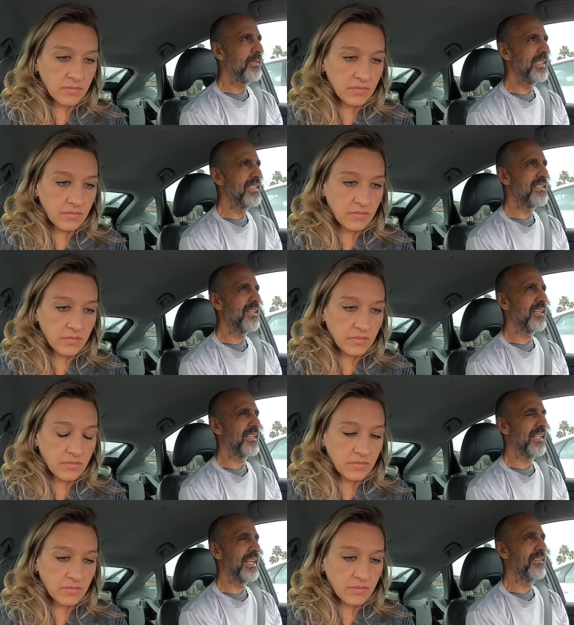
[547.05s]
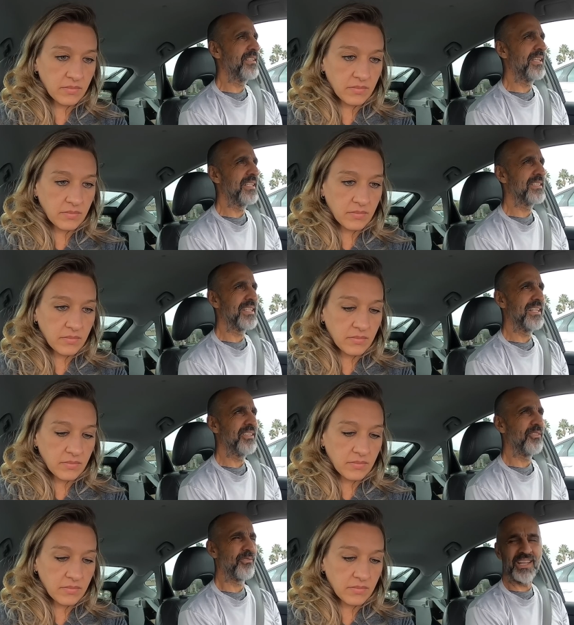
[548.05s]
Speaker 1: Why is it that cloudy days
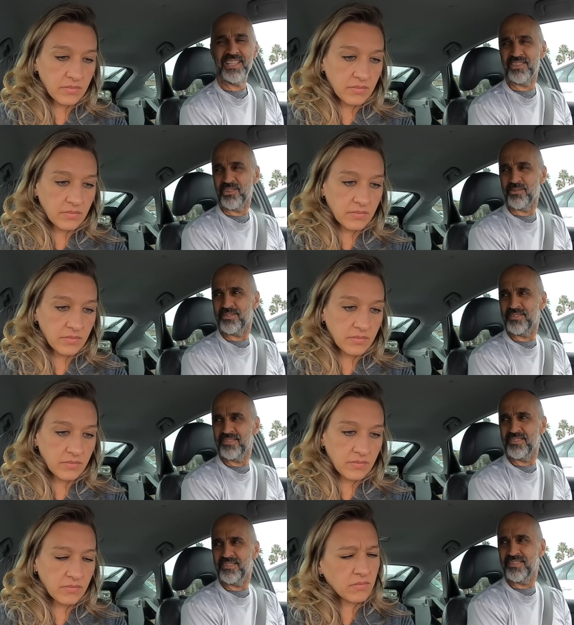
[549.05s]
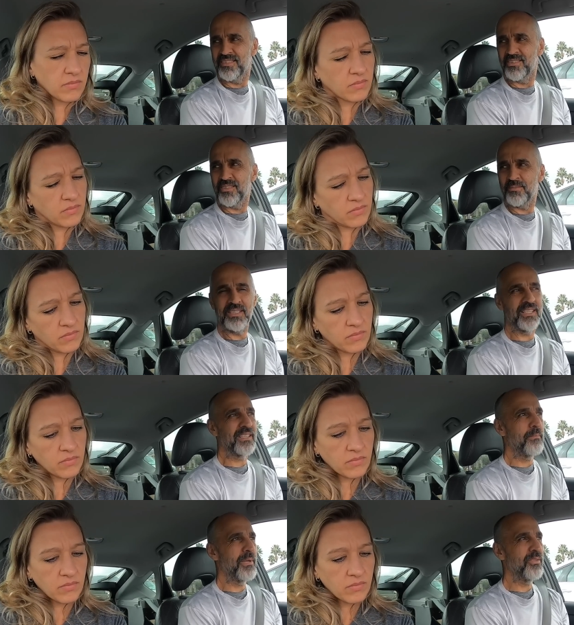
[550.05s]
kind of drain you? You know what I mean?
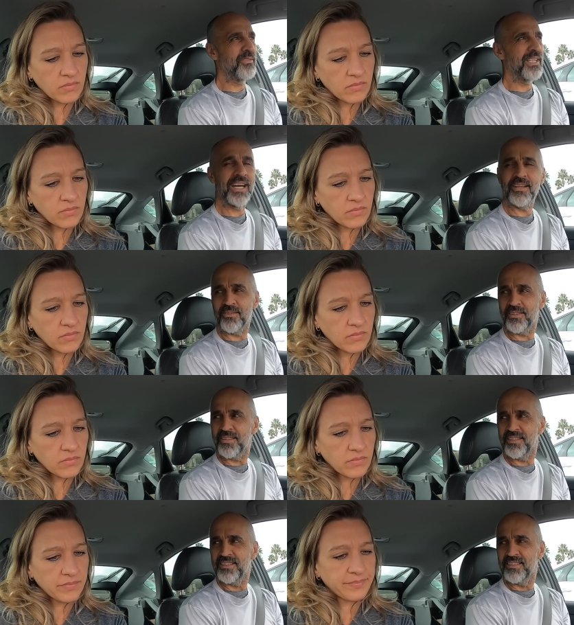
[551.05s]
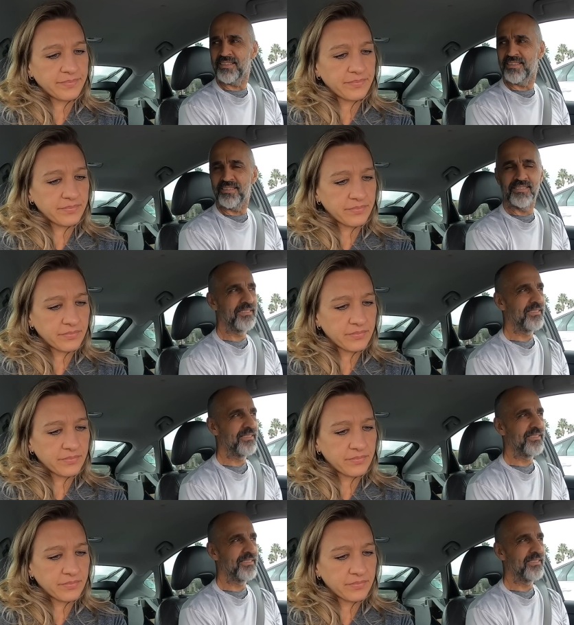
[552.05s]
Like they make you tired. Hmm.